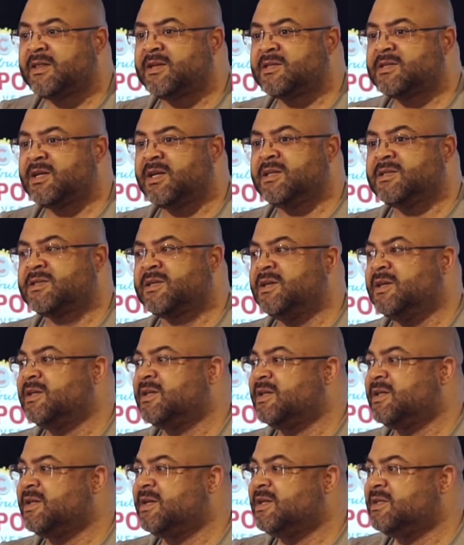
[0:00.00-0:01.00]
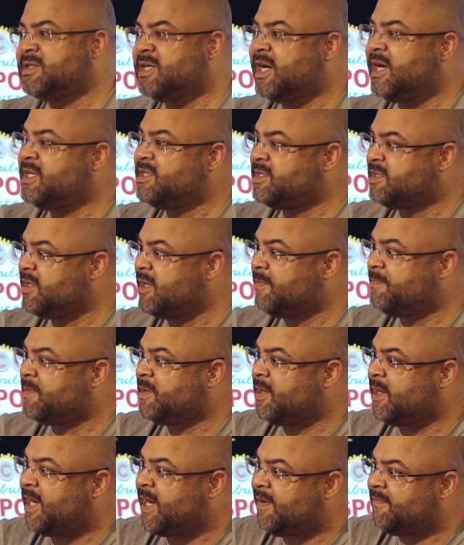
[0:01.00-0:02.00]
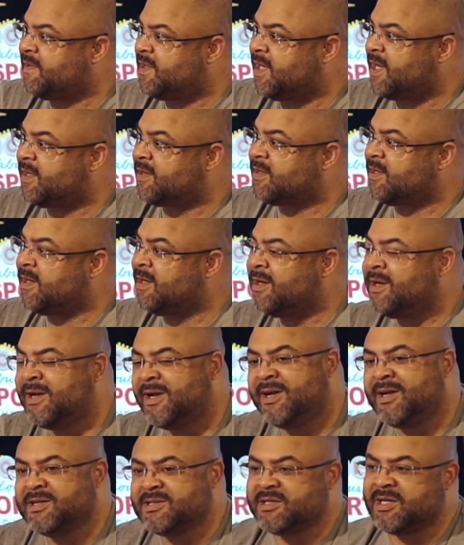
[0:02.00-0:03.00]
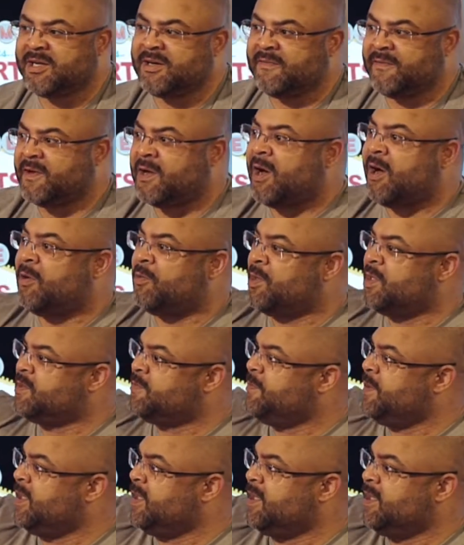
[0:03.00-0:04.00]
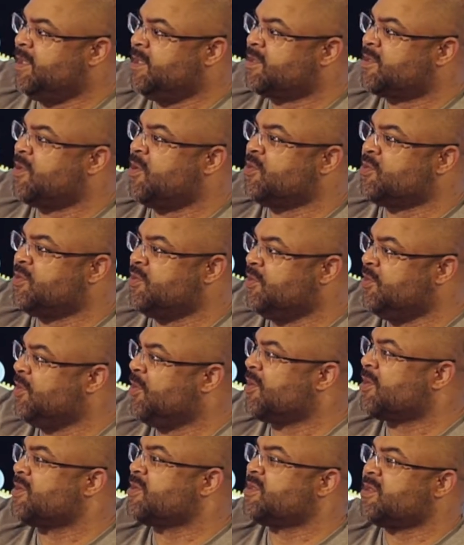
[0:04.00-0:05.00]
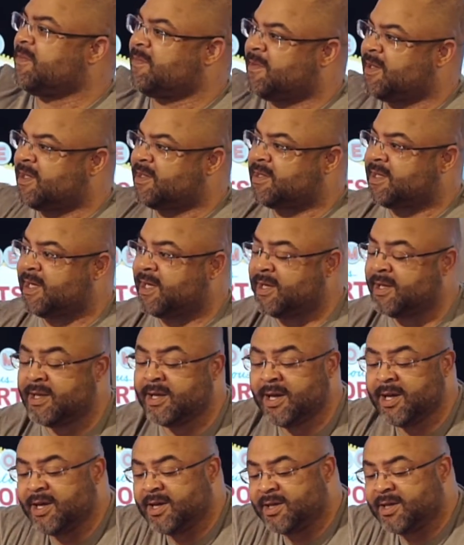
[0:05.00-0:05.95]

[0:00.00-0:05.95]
It's, it's good that they changed it up and they're having it out there instead of always being East Coast New York or something like that. The